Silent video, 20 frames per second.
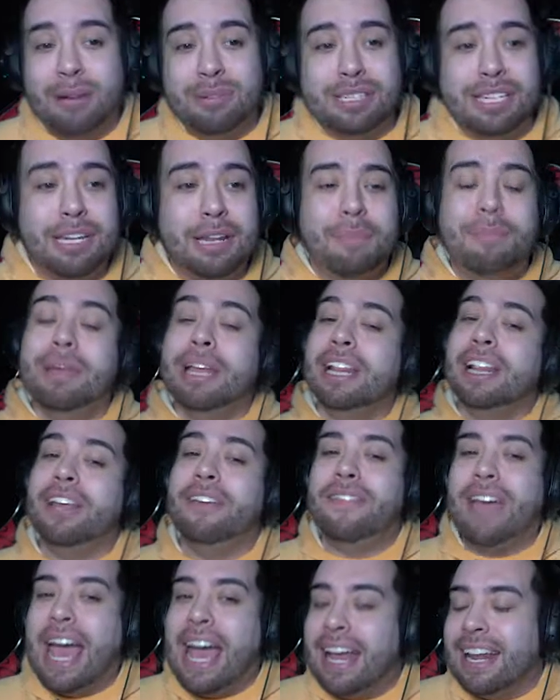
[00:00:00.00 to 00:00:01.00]
I was in the middle
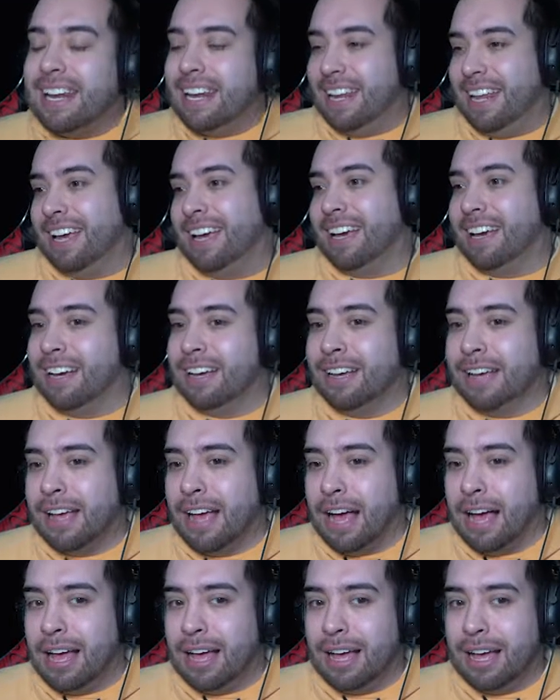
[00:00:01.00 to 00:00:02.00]
of editing
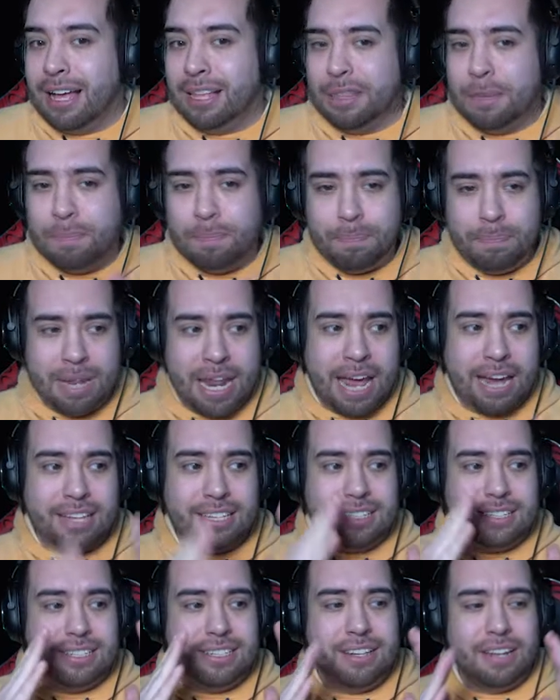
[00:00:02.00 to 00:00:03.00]
uh, the
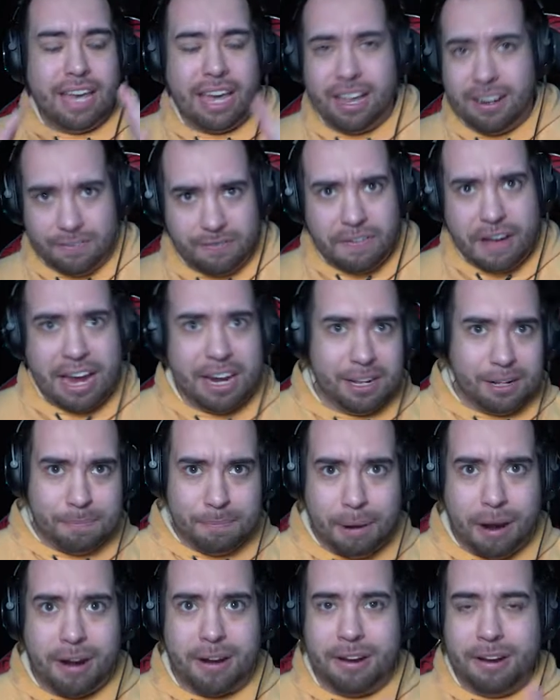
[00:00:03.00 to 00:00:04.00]
next and final
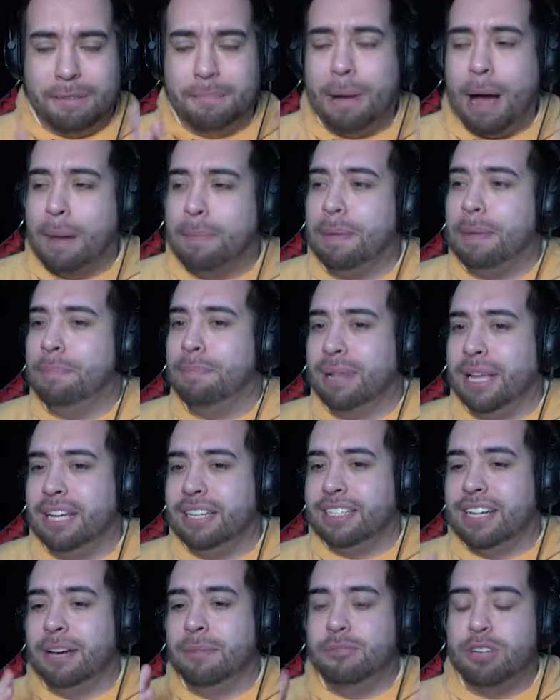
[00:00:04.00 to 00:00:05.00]
part of Poppy
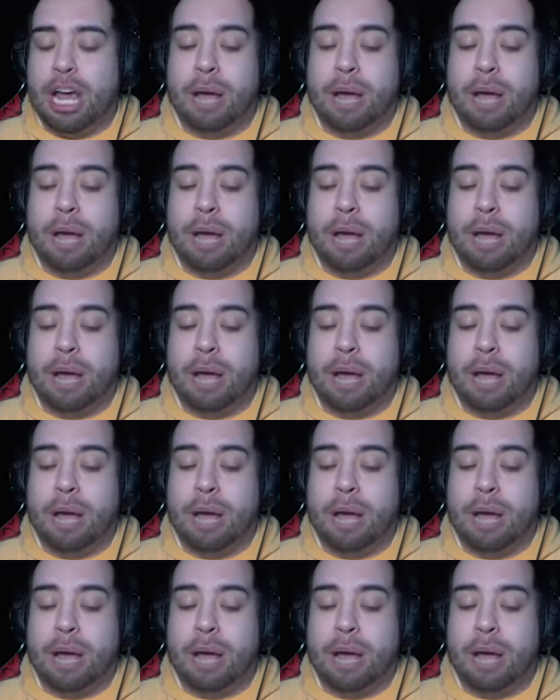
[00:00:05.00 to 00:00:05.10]
Playtime